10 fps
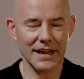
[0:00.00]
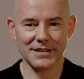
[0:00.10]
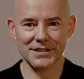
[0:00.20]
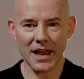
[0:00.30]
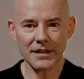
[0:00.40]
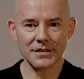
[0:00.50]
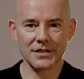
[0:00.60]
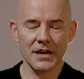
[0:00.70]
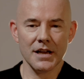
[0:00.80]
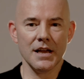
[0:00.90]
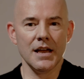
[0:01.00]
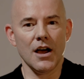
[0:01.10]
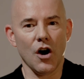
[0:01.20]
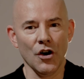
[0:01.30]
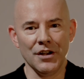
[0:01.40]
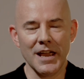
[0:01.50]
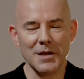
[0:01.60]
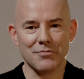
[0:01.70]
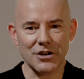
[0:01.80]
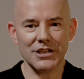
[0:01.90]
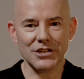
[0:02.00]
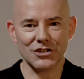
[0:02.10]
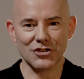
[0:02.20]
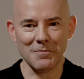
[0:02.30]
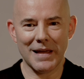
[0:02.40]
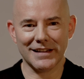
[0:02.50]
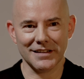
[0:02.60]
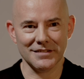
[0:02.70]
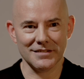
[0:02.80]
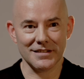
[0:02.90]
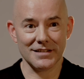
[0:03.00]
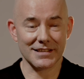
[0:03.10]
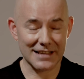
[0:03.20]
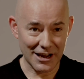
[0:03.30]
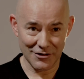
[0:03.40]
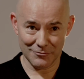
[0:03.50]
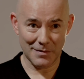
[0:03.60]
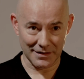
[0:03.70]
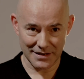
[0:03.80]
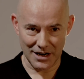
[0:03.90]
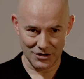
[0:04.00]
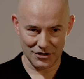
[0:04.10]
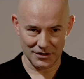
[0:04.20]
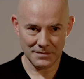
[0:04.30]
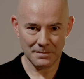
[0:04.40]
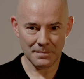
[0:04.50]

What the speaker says: It's set on a British-Jamaican slave plantation